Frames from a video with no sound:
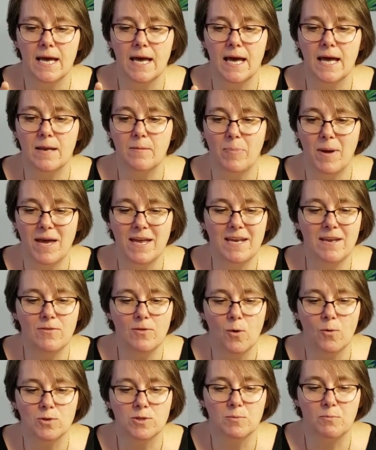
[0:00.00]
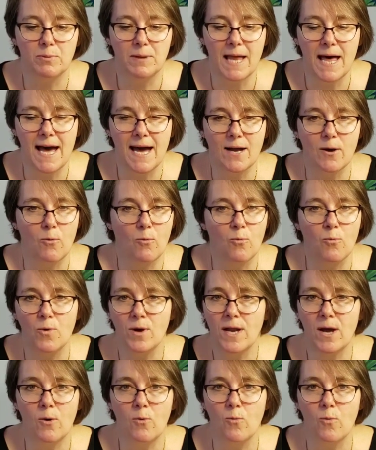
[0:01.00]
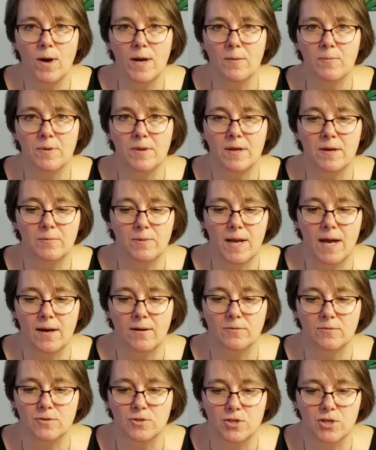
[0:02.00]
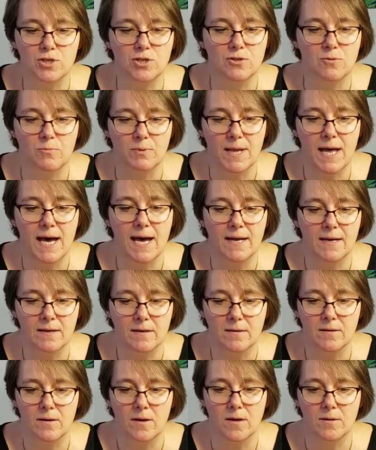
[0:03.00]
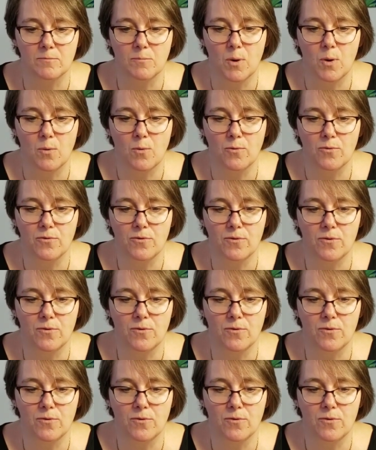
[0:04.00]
and painted those black without wiping them down, just the black on both.